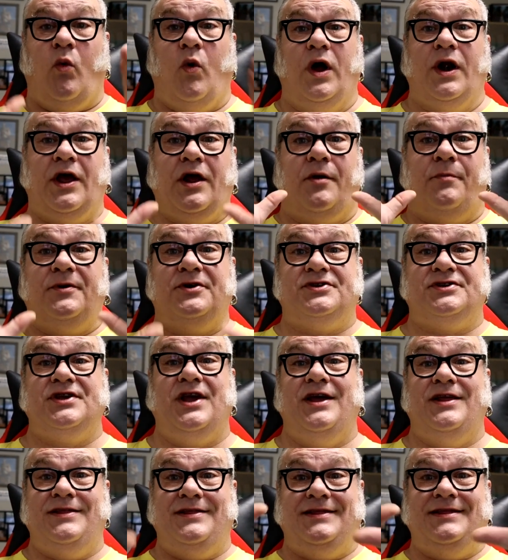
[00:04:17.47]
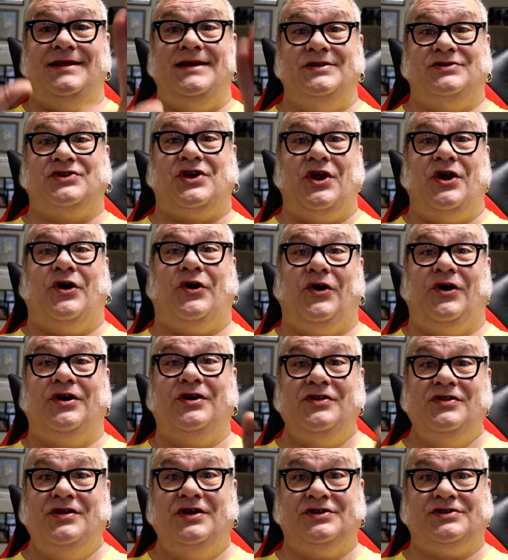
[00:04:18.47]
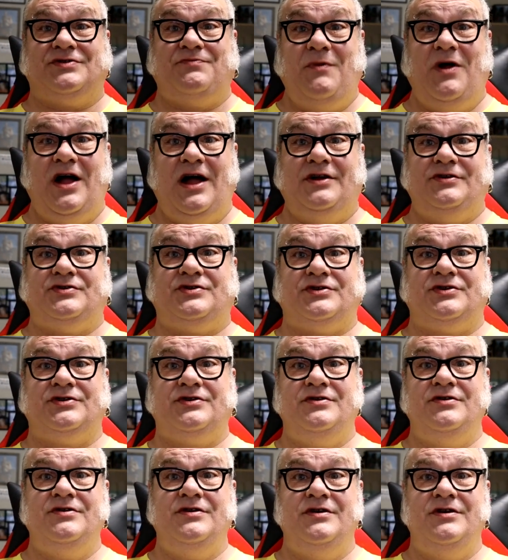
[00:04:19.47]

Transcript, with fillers: 100% it's going to hurt this much